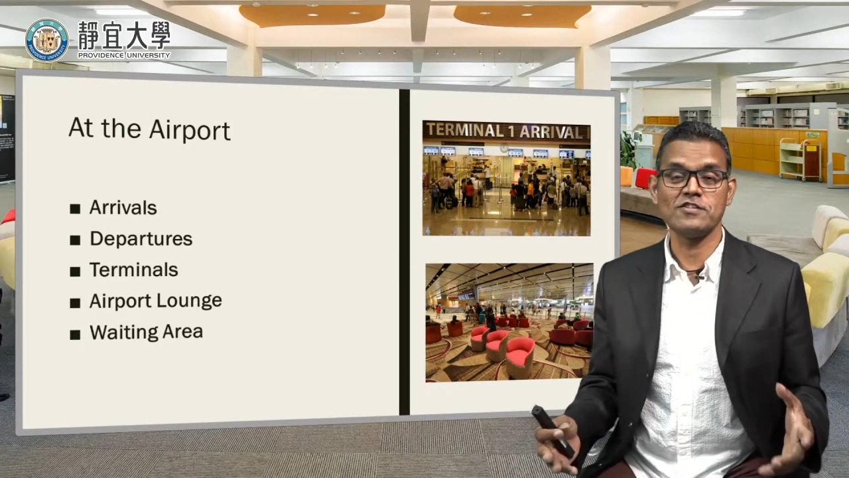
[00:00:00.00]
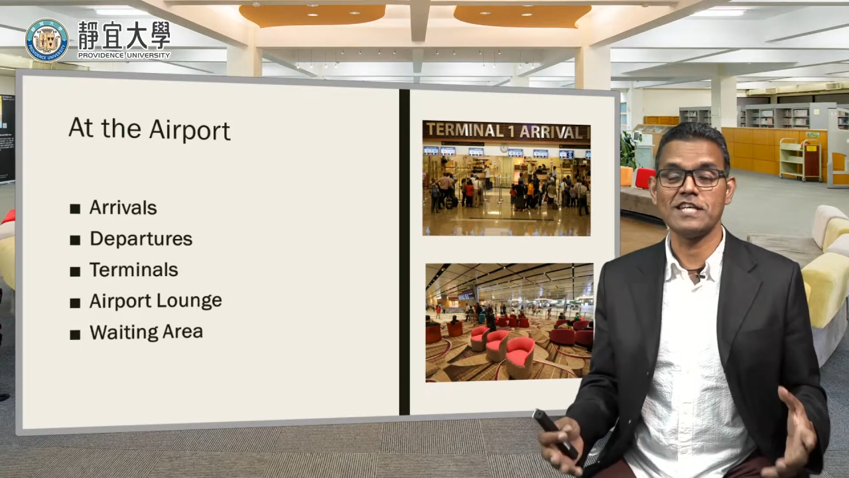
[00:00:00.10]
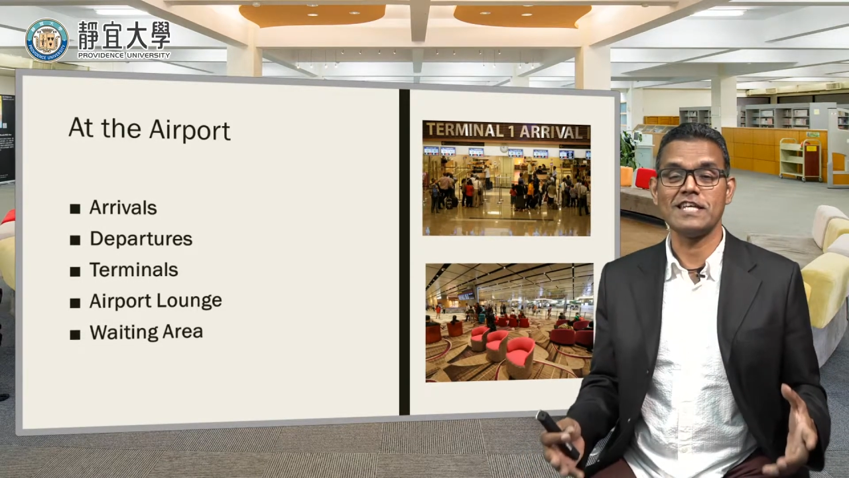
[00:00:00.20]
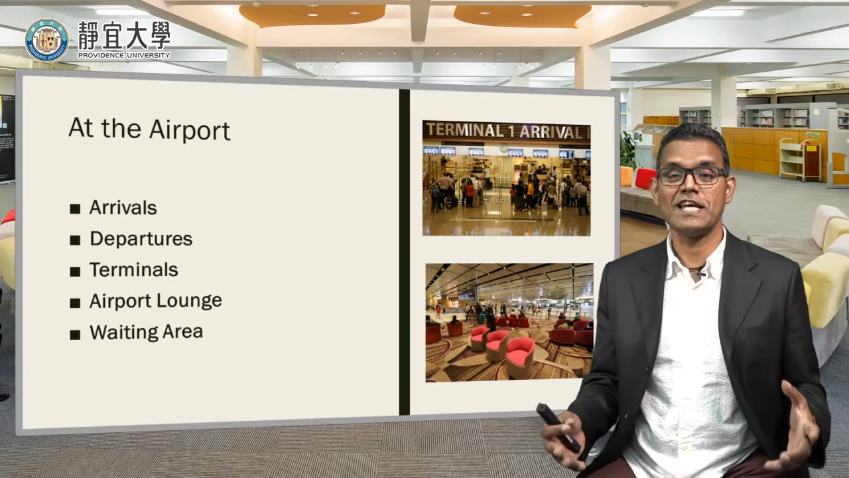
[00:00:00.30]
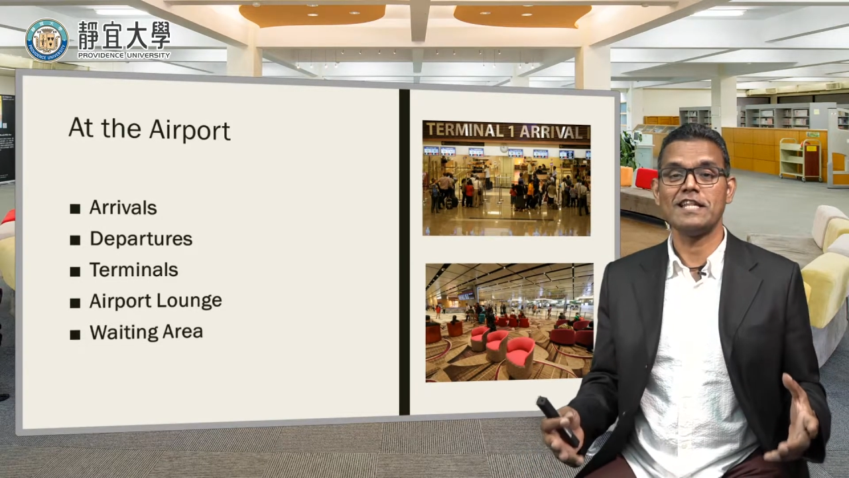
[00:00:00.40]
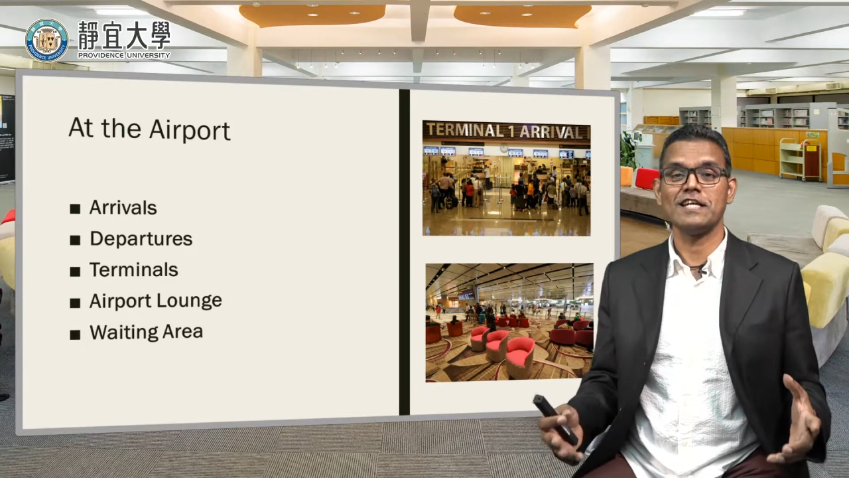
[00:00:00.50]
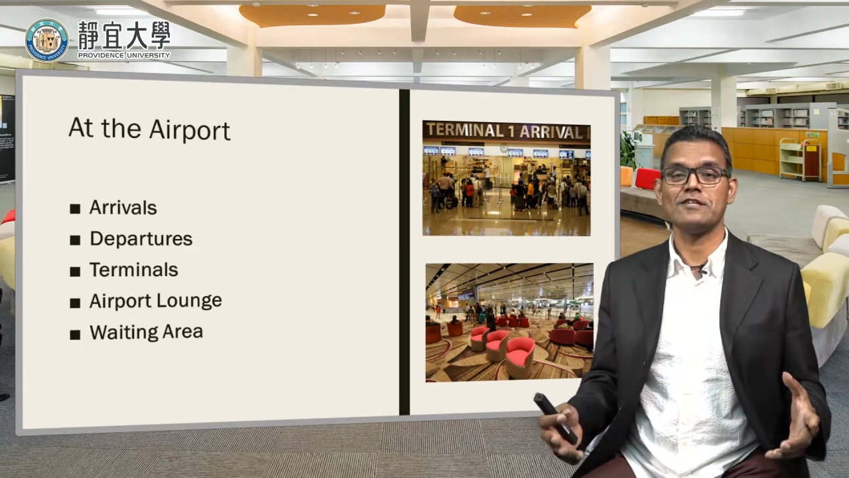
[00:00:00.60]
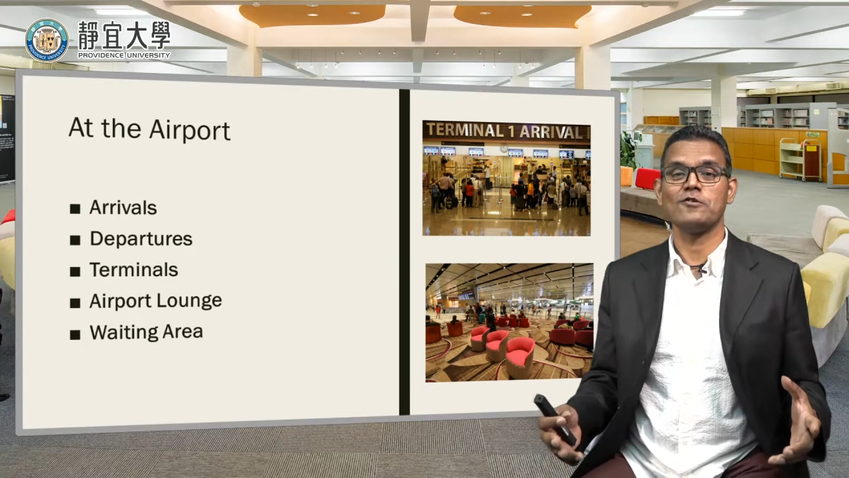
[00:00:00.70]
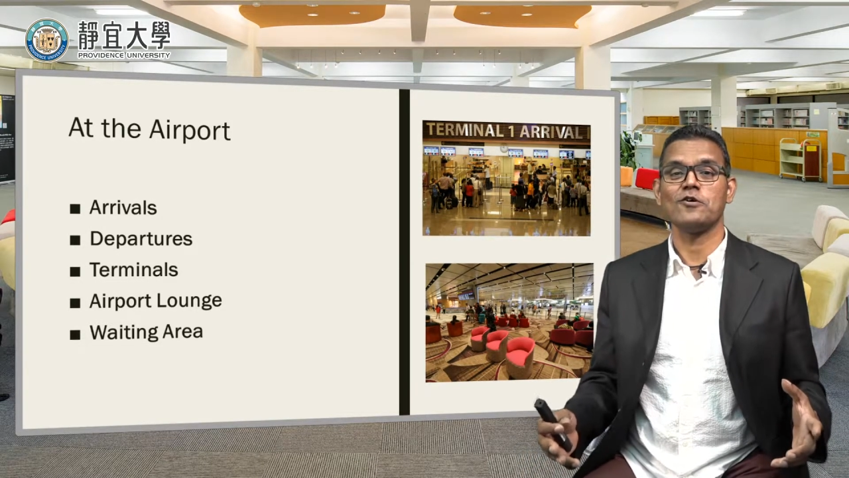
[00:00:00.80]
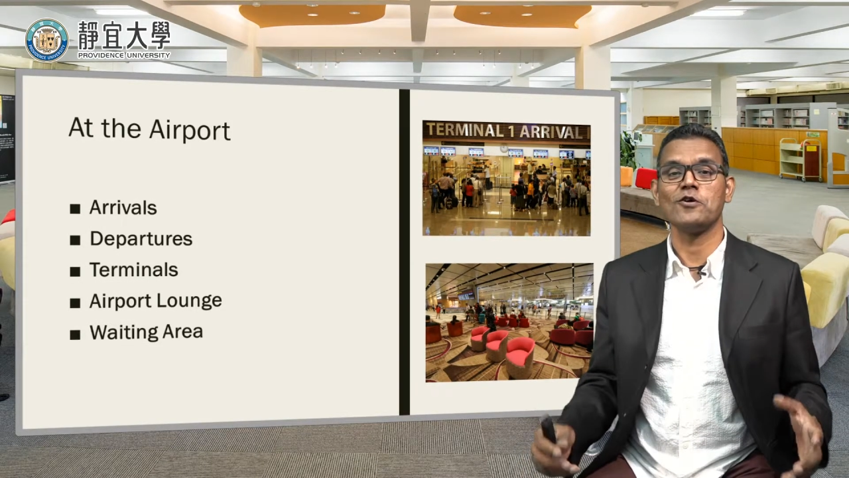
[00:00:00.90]
day that
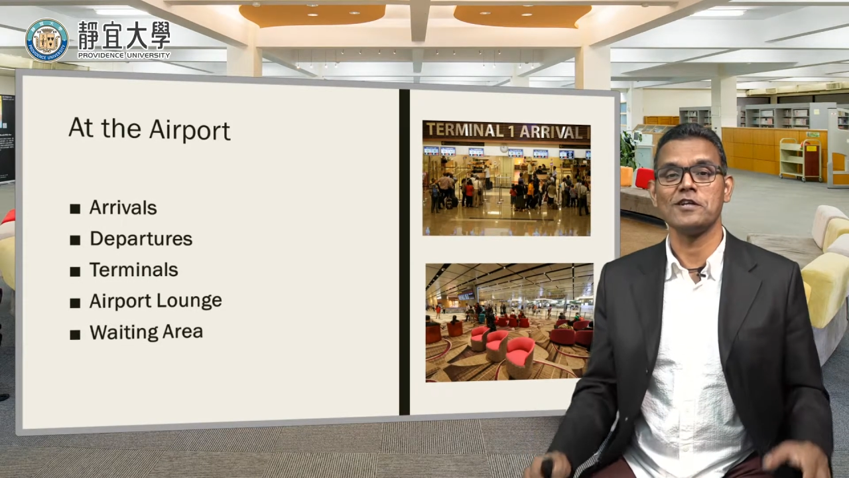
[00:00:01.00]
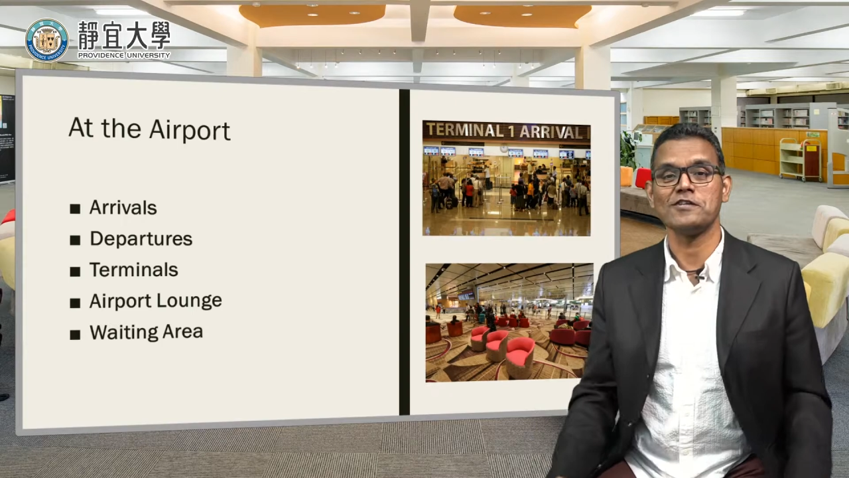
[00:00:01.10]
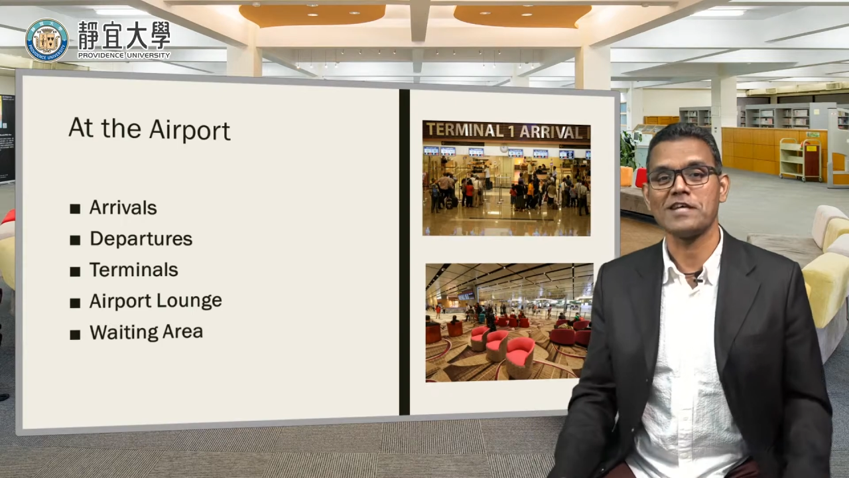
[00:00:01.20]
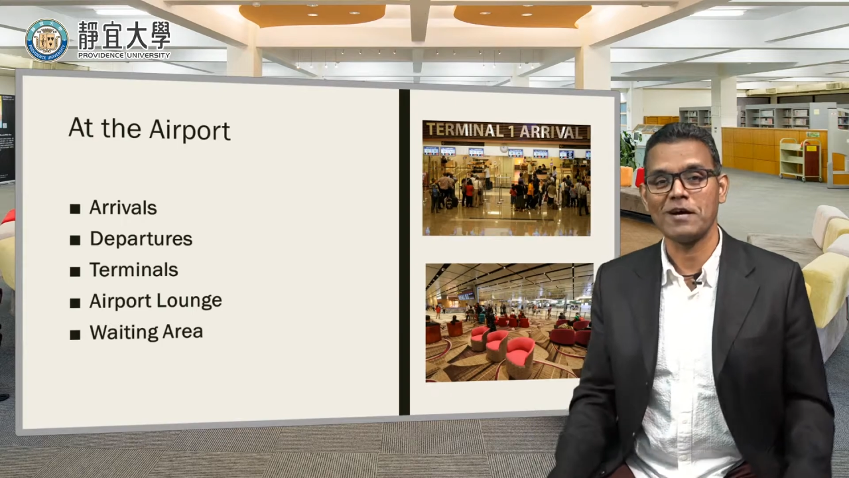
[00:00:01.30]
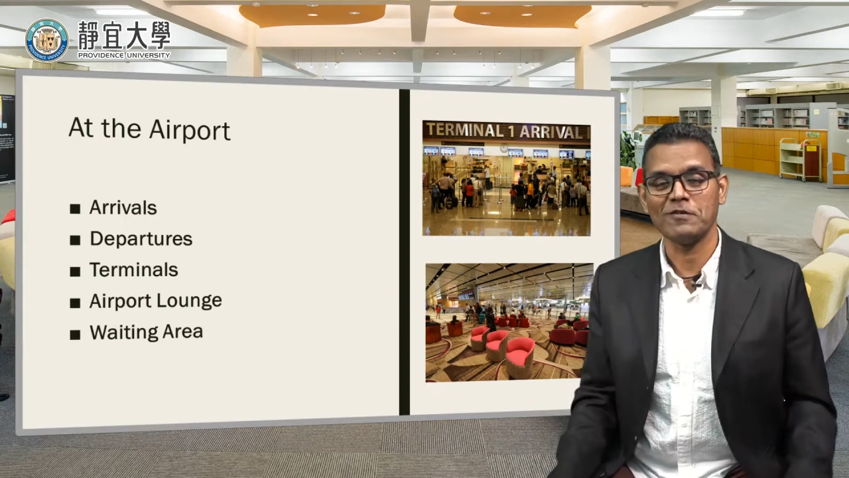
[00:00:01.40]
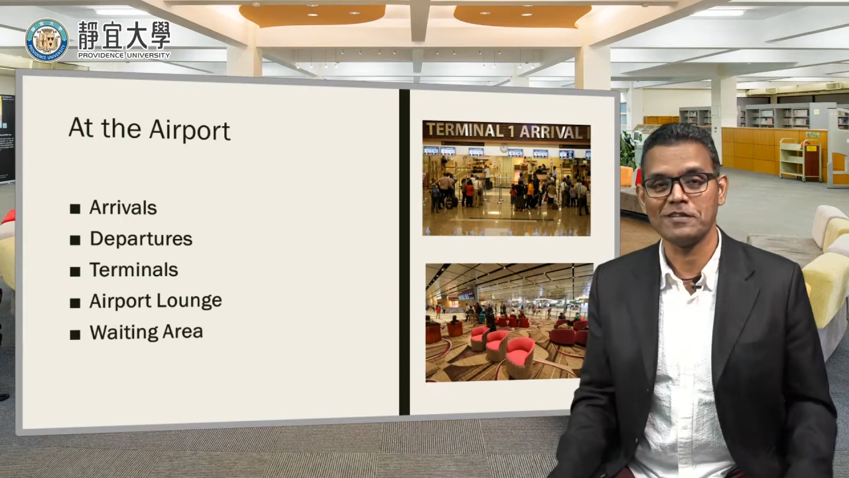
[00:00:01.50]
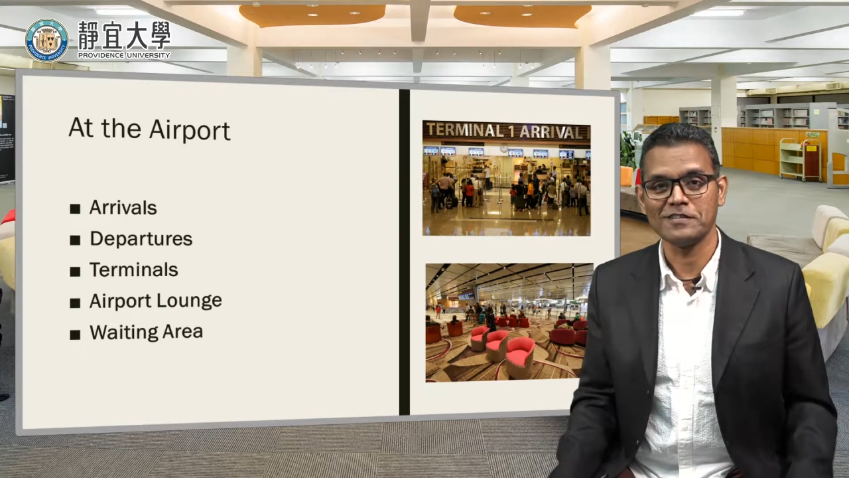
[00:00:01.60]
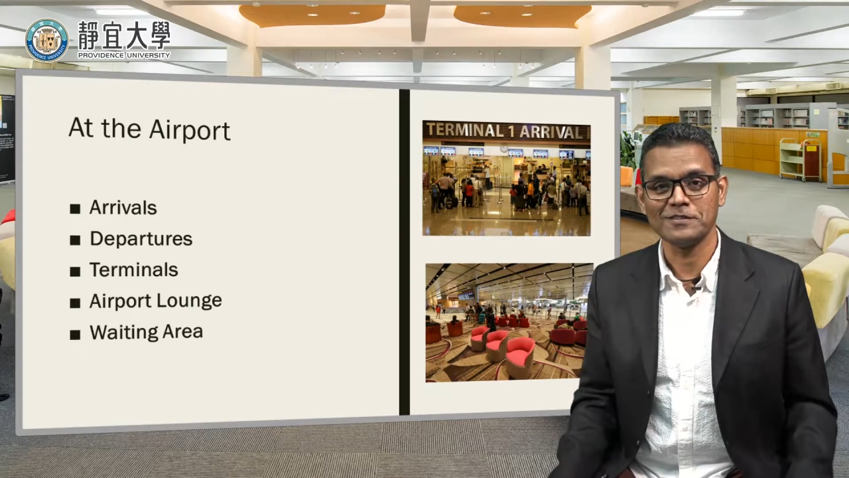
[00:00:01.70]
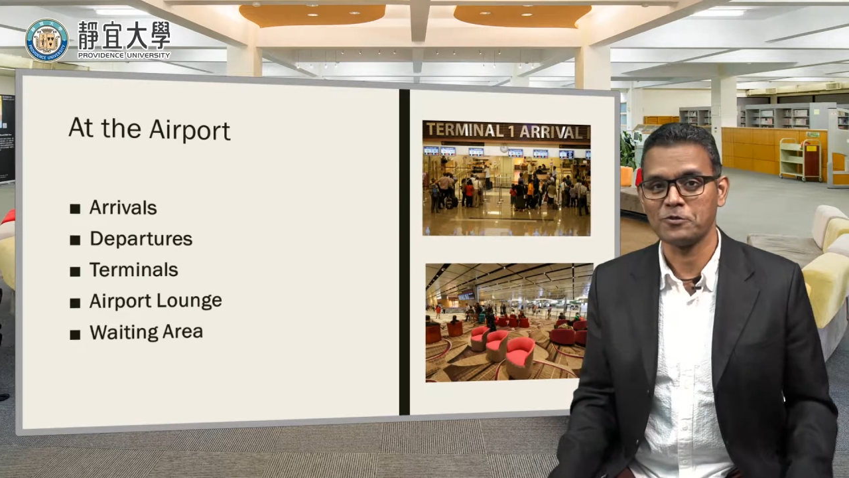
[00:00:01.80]
you are going to travel,